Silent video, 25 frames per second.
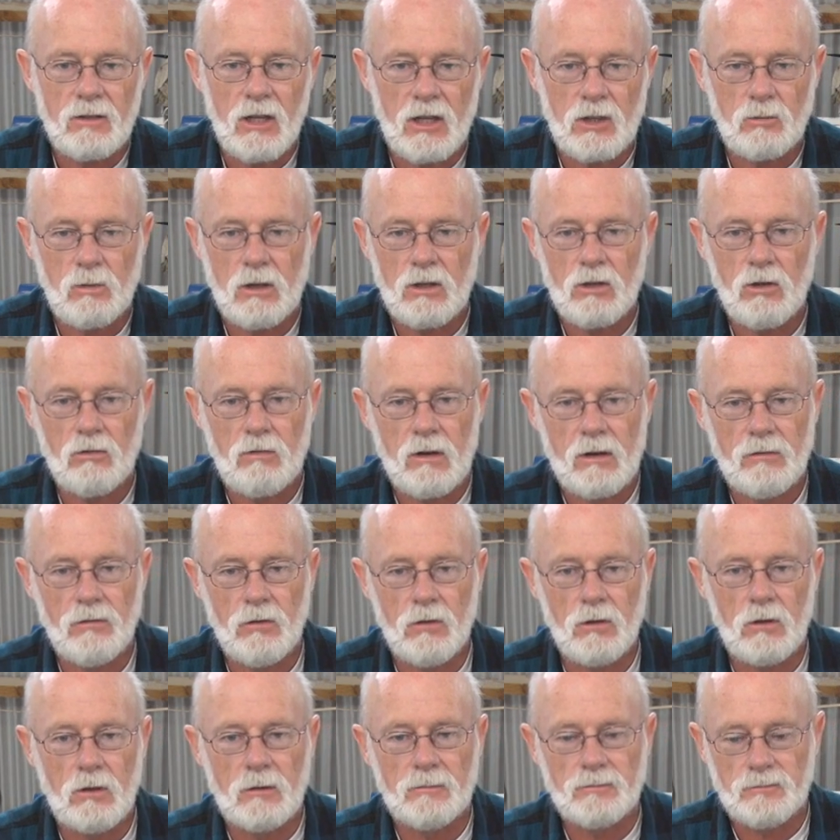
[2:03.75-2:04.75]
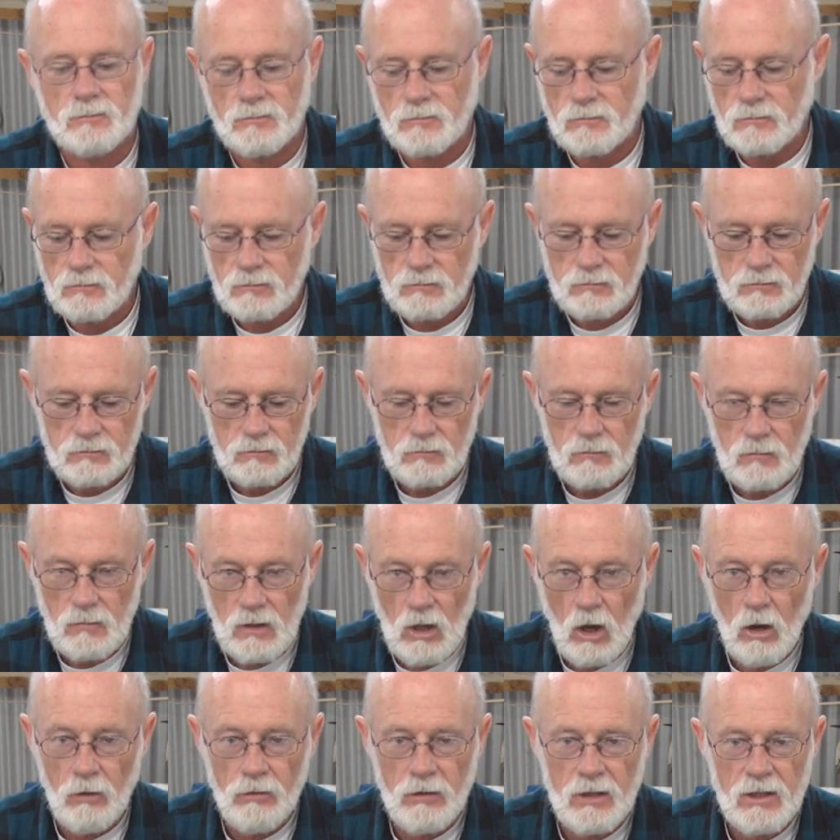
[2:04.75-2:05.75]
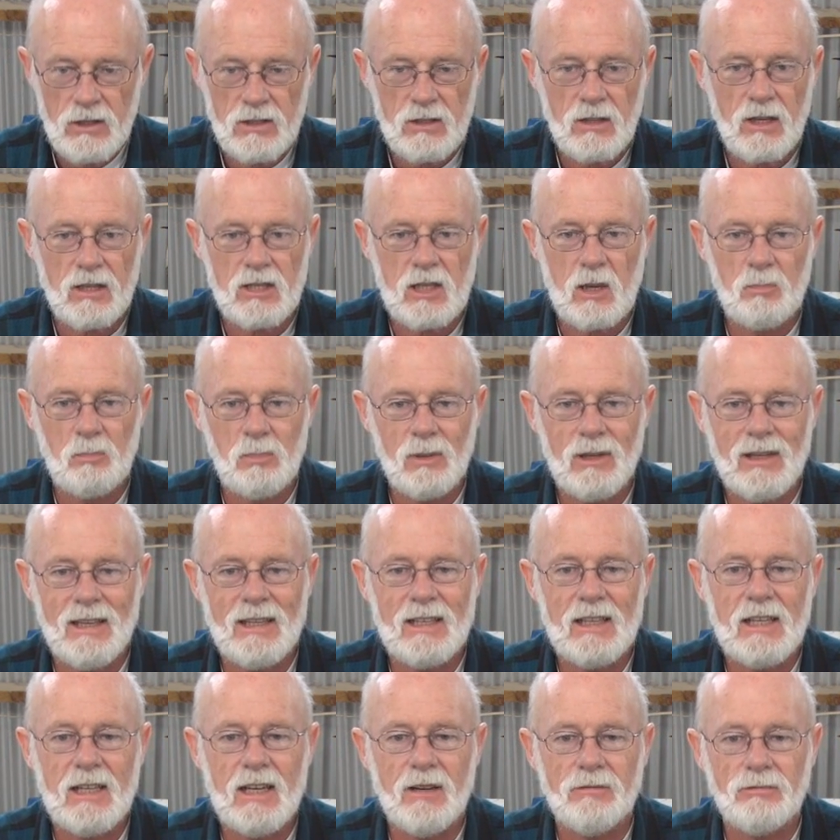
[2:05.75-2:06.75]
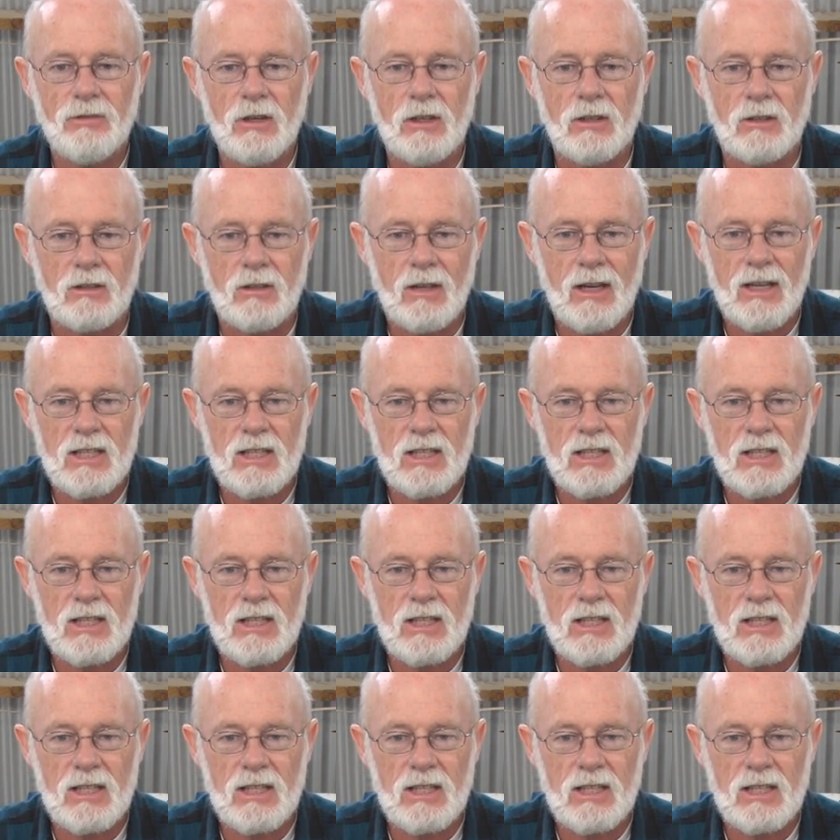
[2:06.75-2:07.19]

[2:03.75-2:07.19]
So it's 1, 2, 3, 4. On this, it's completely different.